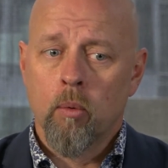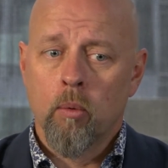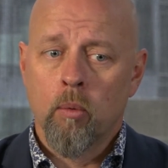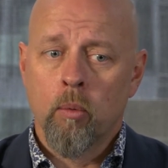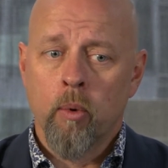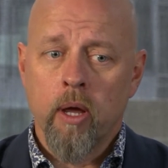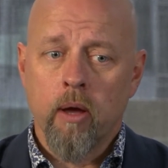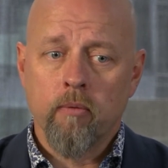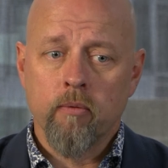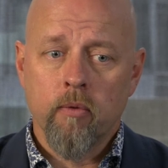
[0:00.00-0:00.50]

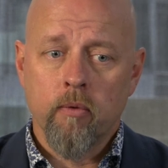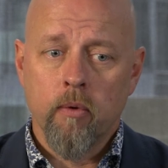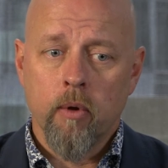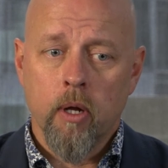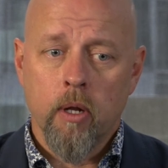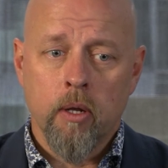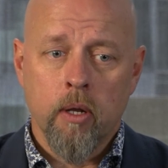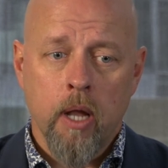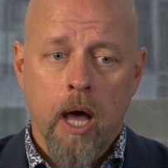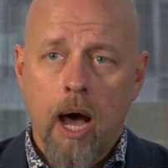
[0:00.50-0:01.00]
We have
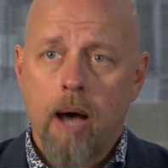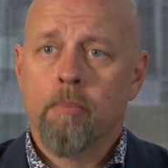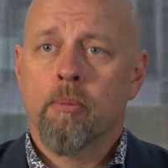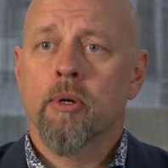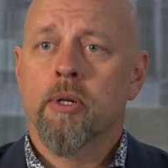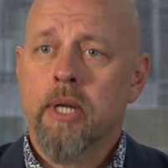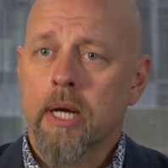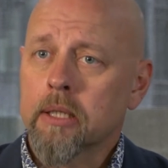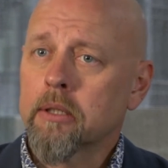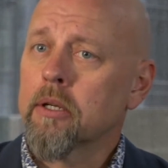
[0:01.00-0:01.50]
not
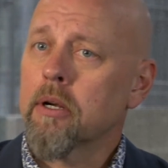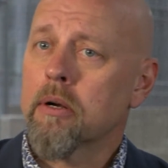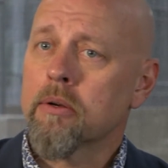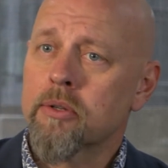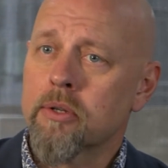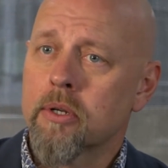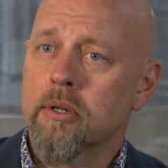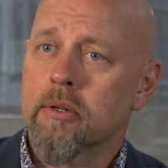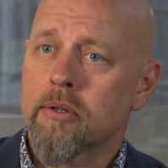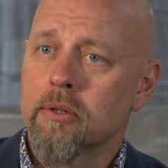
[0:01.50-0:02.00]
protected our
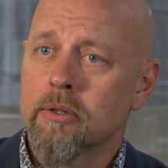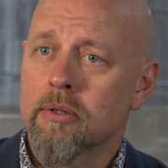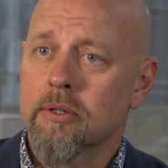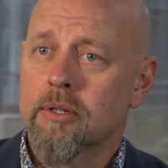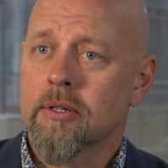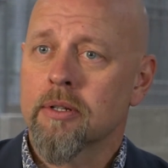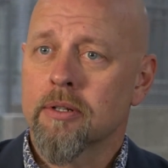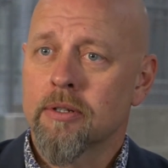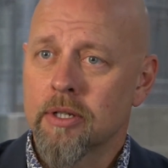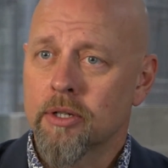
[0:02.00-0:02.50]
citizens
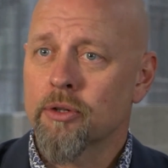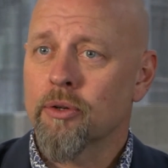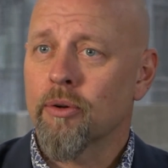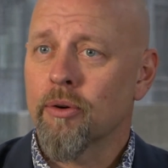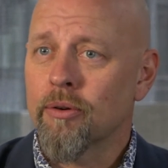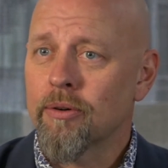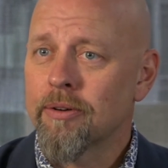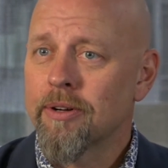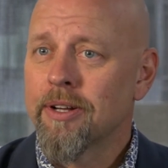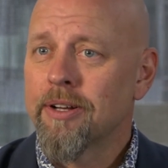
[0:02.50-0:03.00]
in the
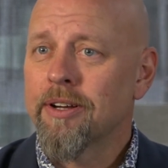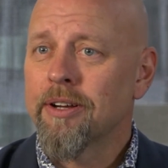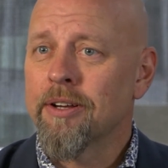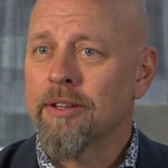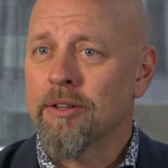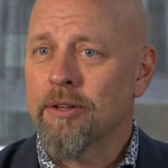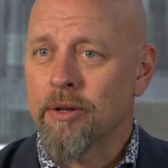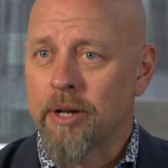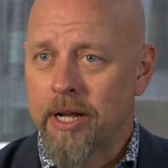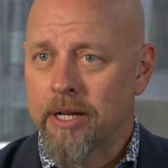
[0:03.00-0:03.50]
digital
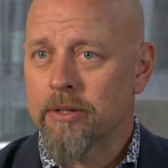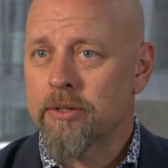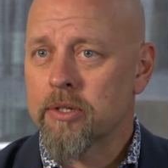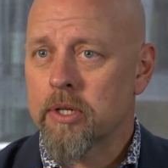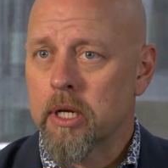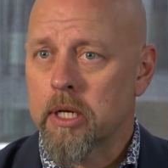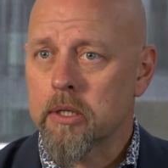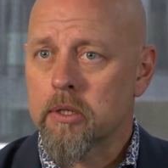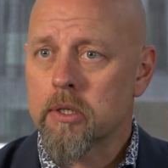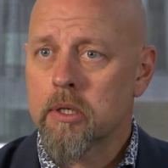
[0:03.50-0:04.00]
in the United
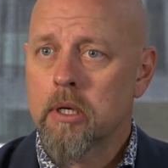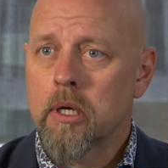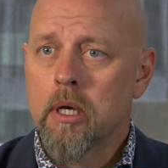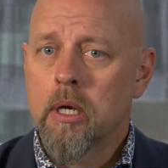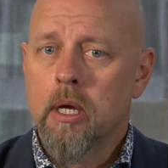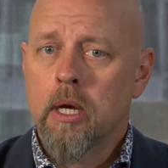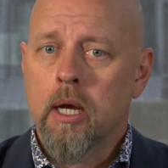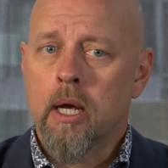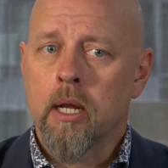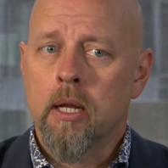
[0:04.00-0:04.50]
States.
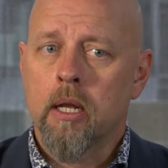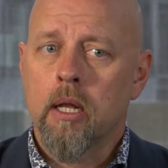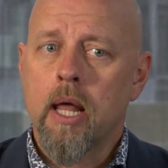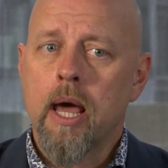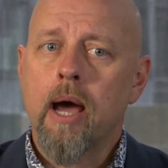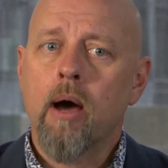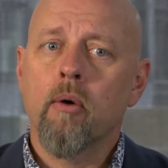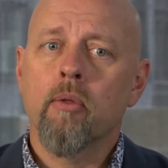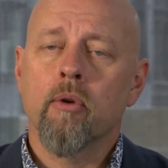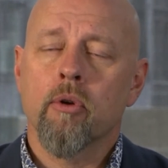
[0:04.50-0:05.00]
And
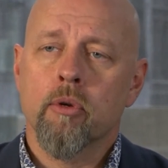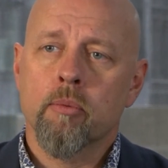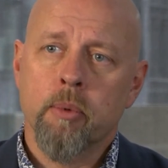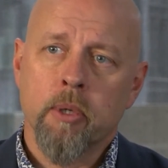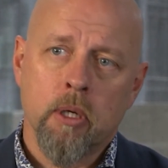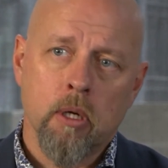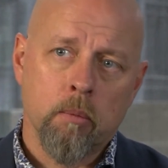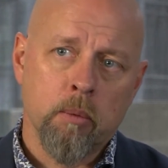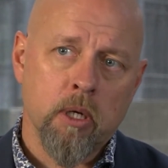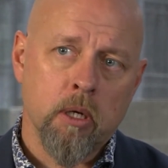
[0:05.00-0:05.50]
now there's
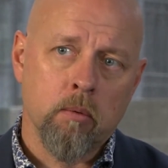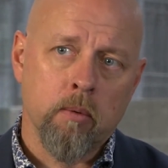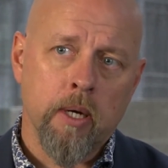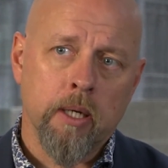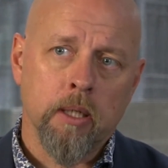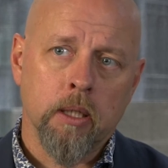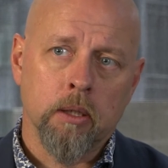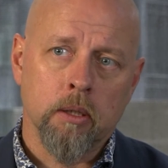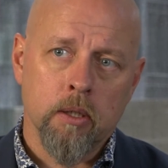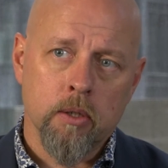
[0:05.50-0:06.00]
becoming a
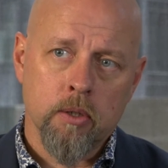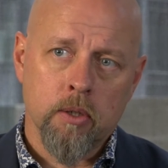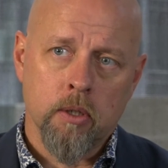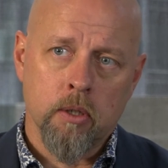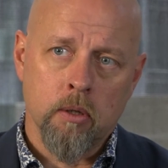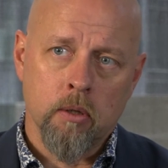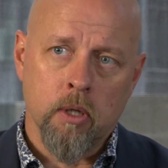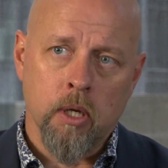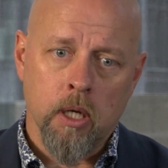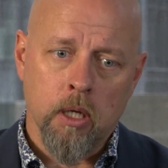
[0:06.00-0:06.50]

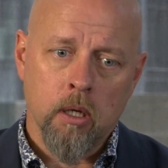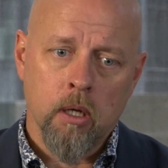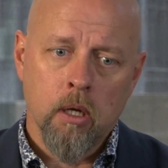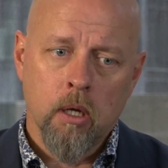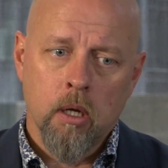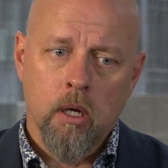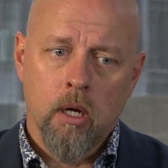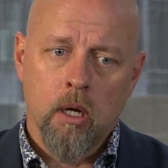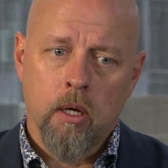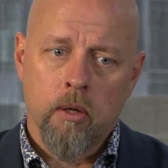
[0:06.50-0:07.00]
recognition that
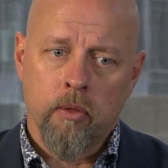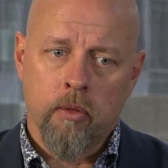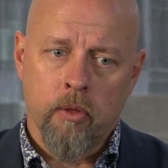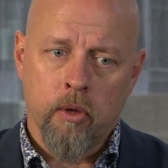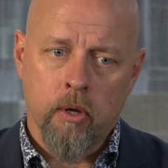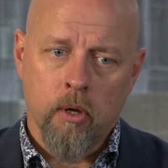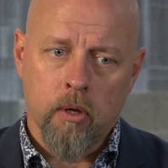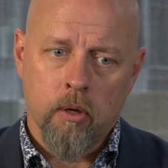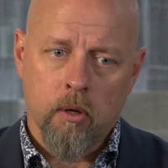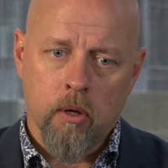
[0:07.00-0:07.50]

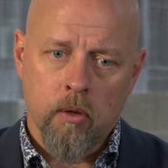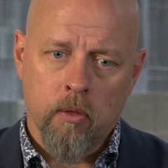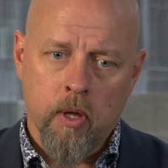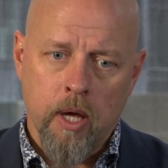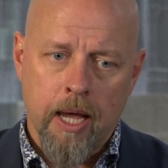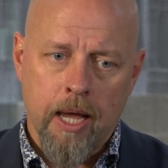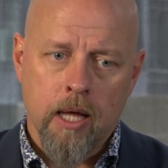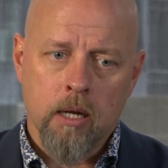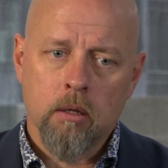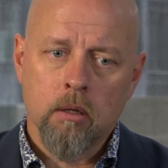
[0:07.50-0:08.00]
the,
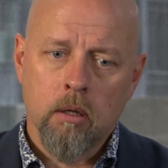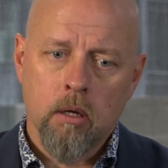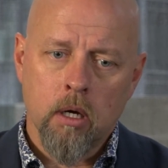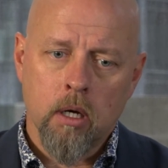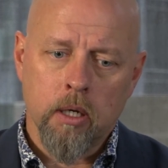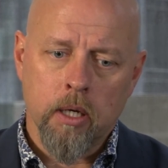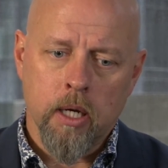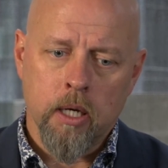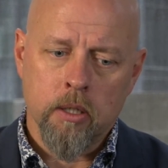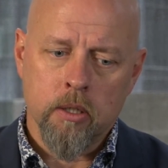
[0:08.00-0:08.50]
the
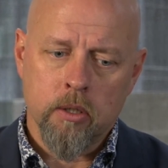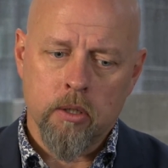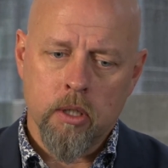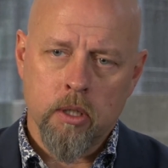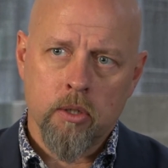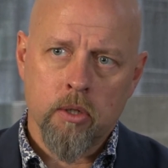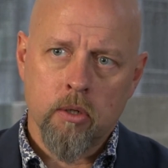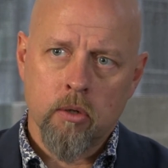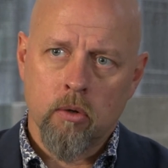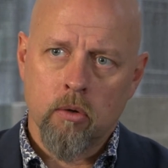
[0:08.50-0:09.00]
analog and
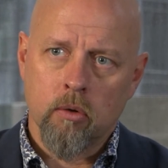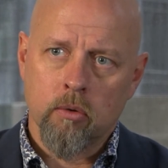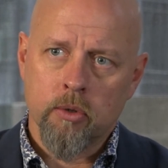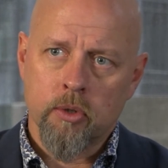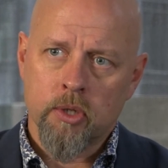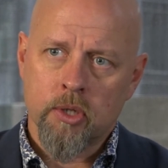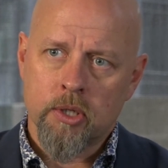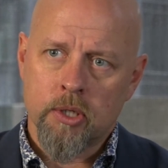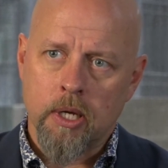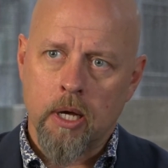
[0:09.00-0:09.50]
digital
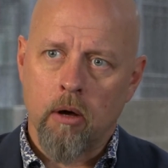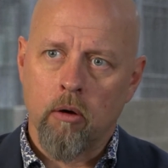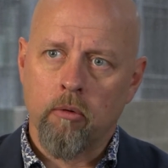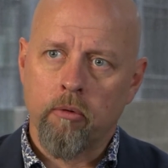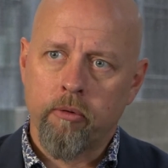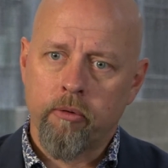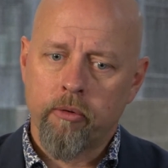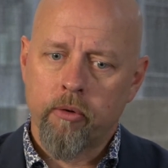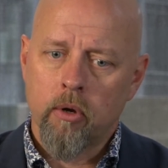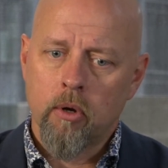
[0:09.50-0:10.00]

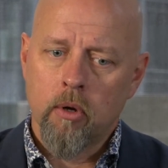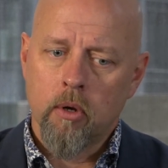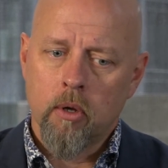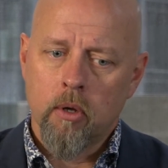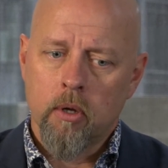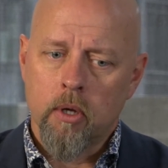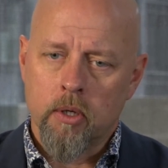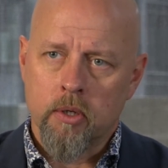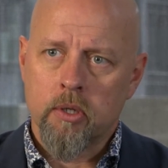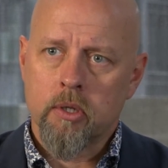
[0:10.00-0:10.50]
self
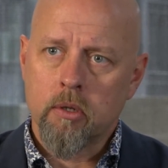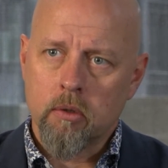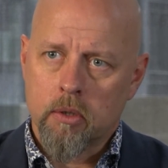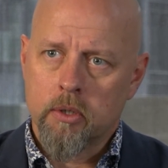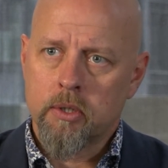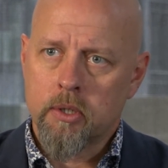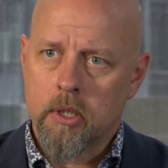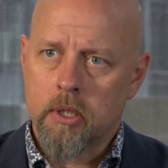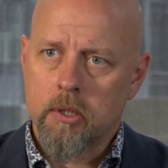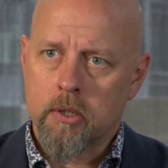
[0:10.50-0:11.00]
is still
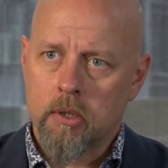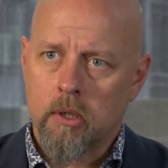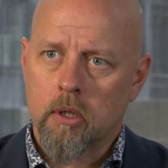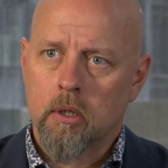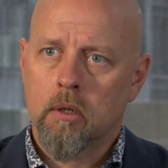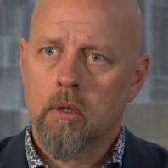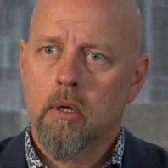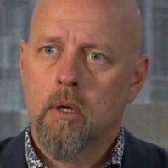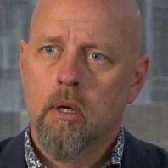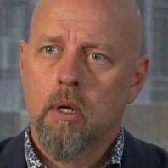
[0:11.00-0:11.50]
a
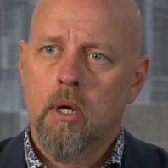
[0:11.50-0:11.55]
citizen.